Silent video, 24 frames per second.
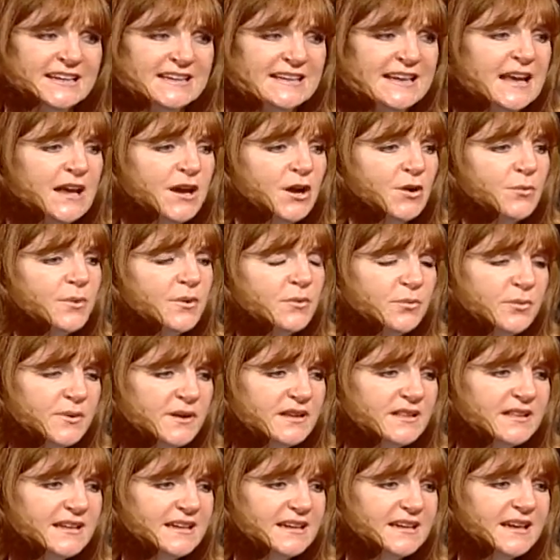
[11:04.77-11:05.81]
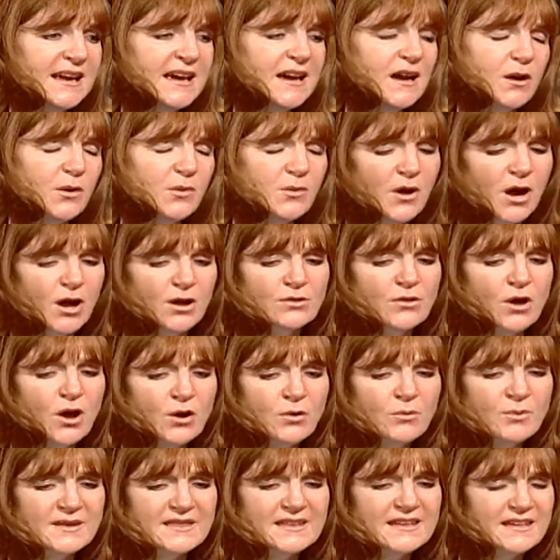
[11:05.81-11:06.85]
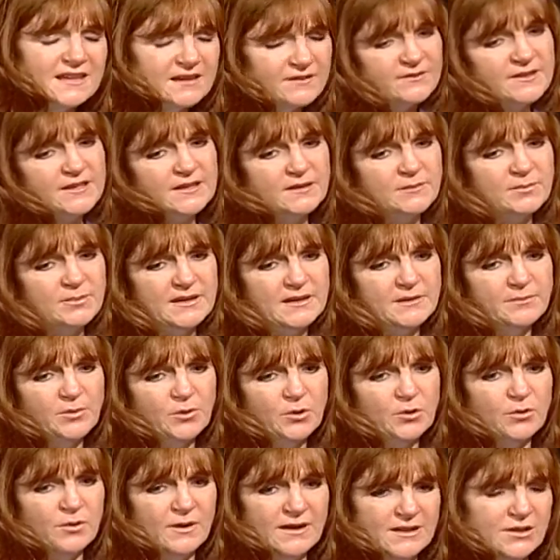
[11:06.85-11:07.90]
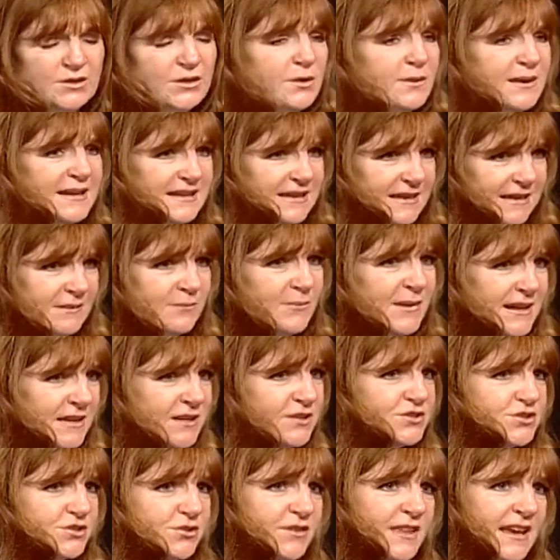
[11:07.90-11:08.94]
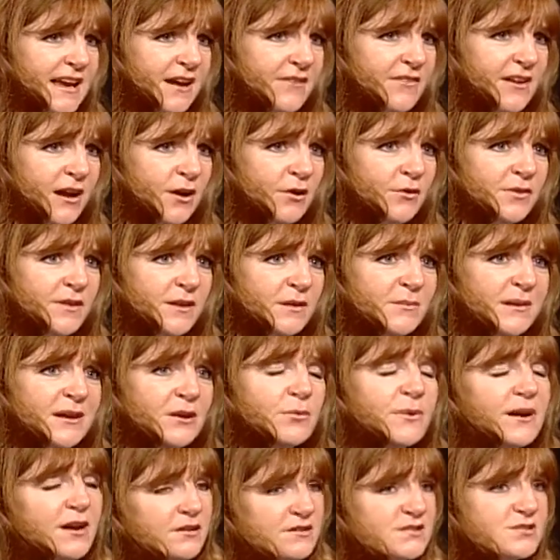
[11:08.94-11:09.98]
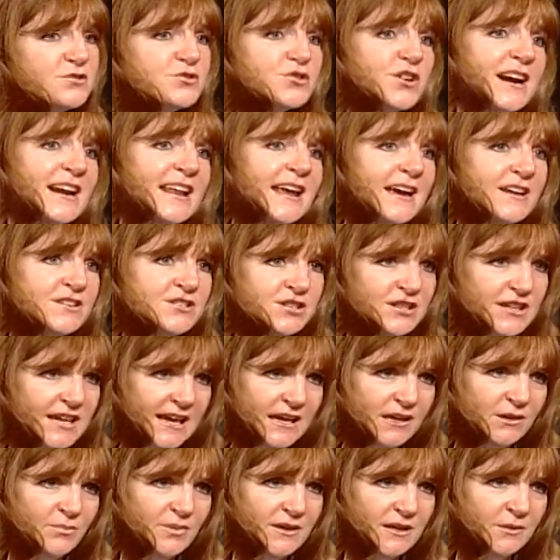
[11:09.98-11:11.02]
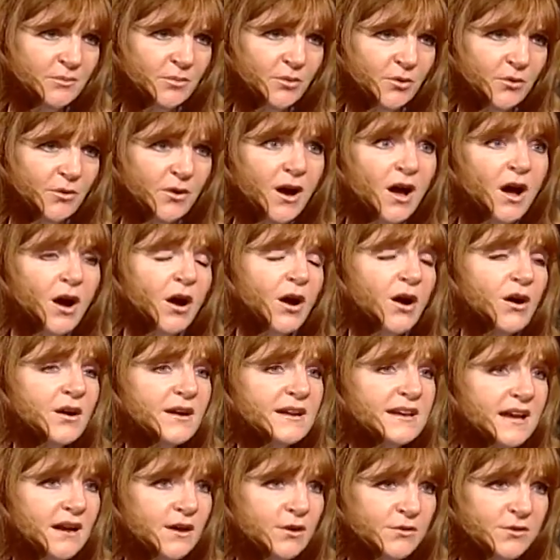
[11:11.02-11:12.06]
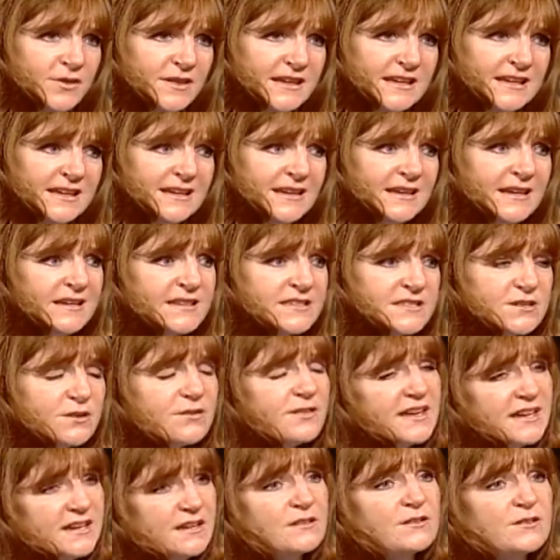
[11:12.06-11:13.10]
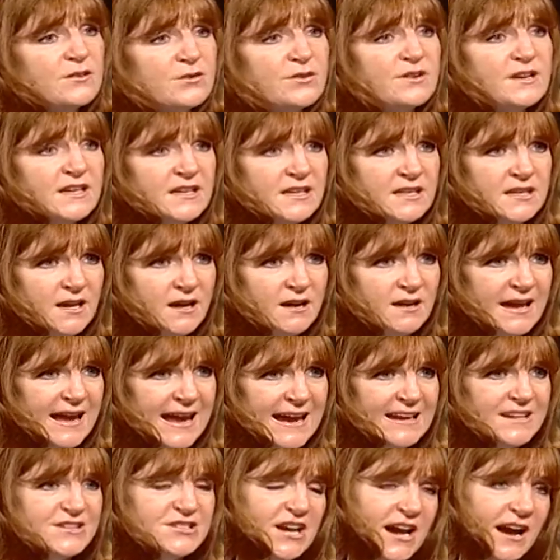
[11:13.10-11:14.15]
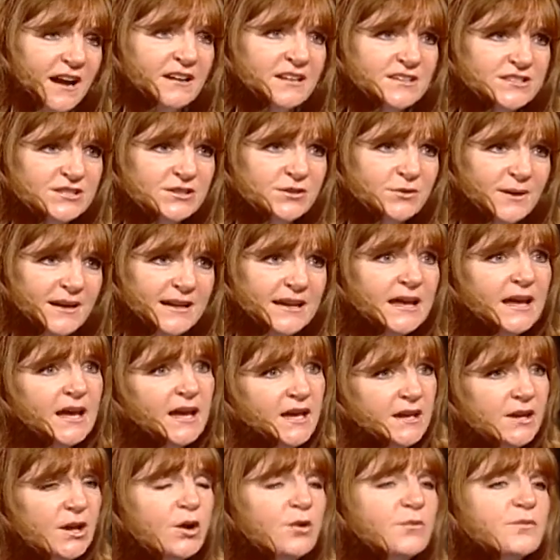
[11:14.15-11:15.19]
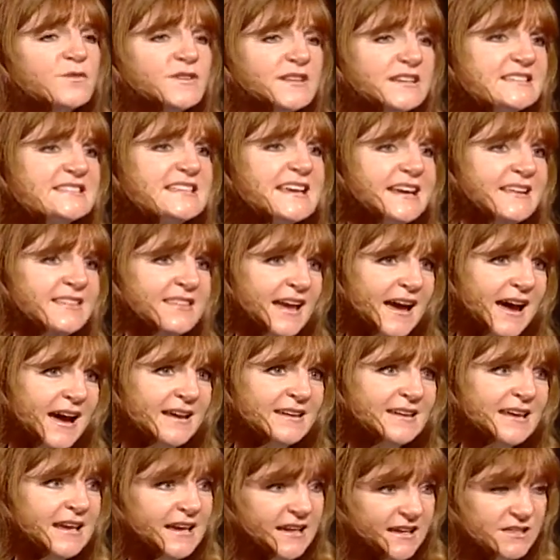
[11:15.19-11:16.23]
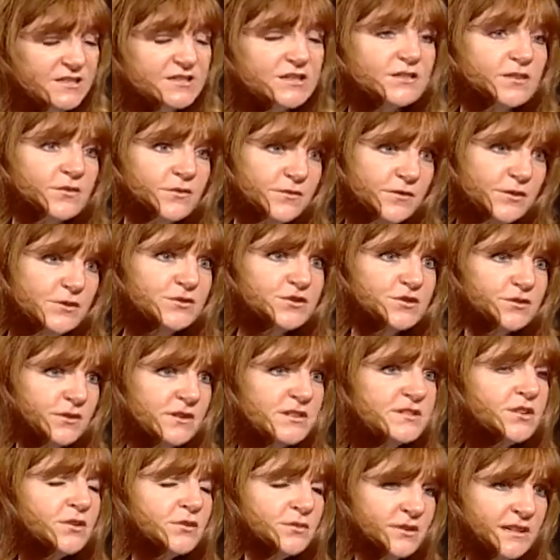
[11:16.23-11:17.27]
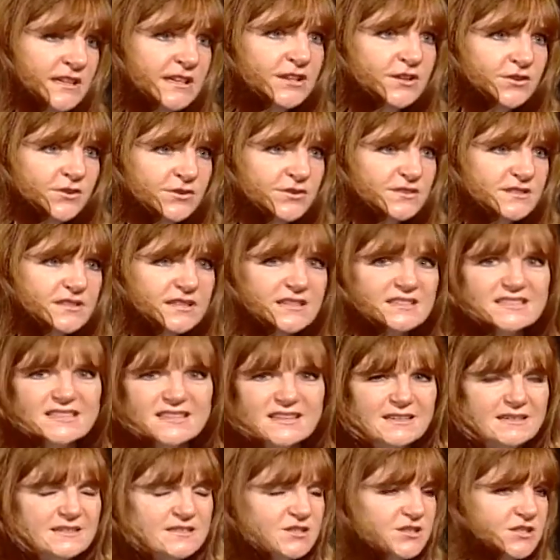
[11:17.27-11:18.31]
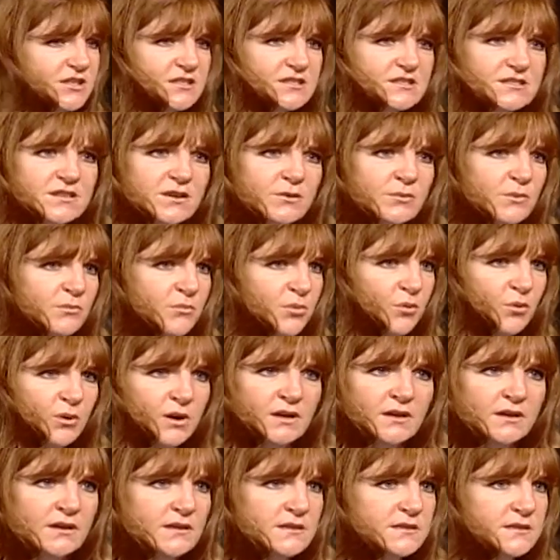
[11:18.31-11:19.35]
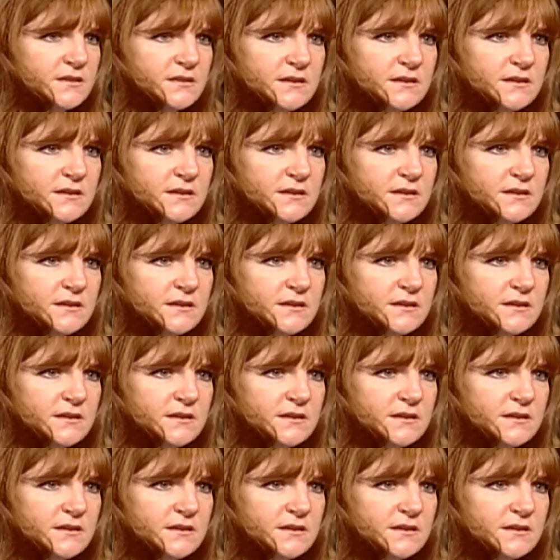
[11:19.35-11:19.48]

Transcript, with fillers: And we really, along with giving people, you know, and, making sure they have a healthy meal, we also try to educate people on healthy eating. And so they can learn at a young age how to do it and hopefully take that into their future adult years because it, it's just so important.